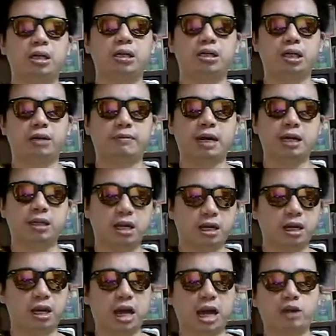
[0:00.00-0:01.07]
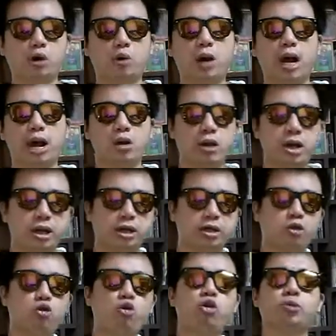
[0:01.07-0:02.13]
she very ticky. I told her I cannot eat
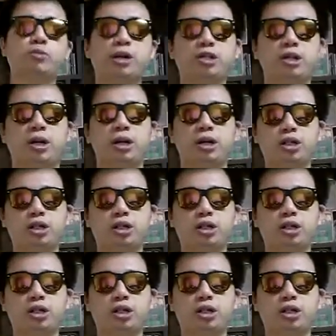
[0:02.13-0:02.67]
too spicy.